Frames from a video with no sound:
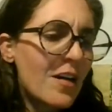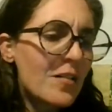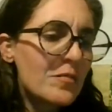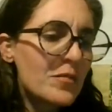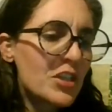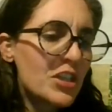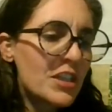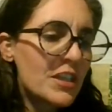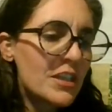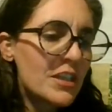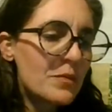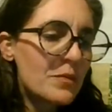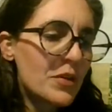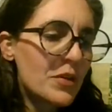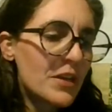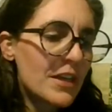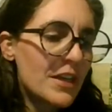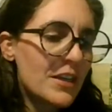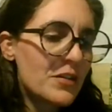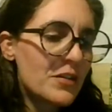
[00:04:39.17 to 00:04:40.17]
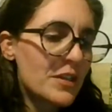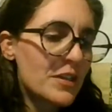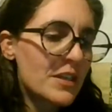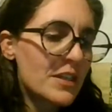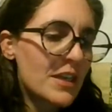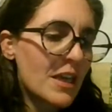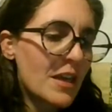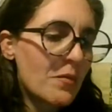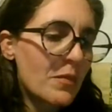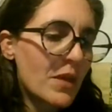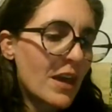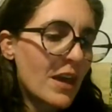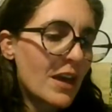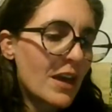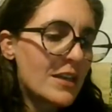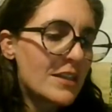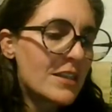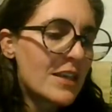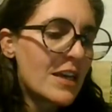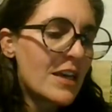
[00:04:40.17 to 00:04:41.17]
she's pretty interesting
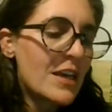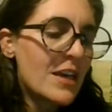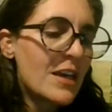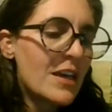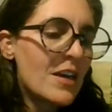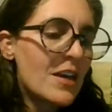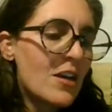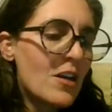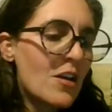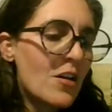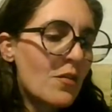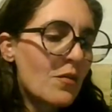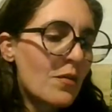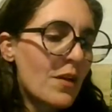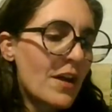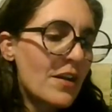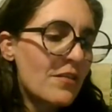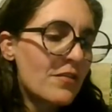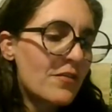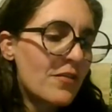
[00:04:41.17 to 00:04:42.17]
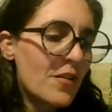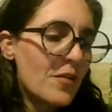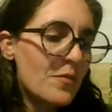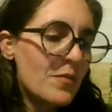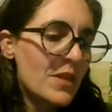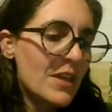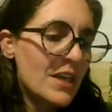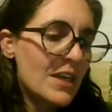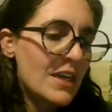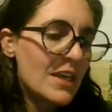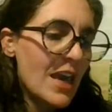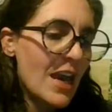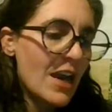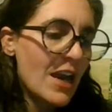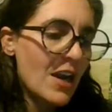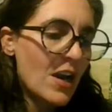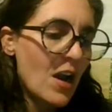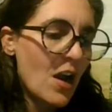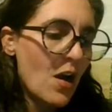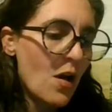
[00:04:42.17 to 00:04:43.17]
because right from the
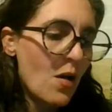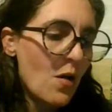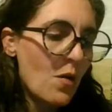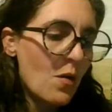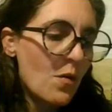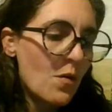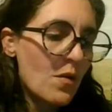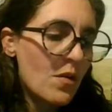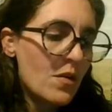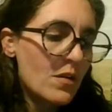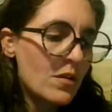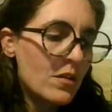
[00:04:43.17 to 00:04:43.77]
get-go,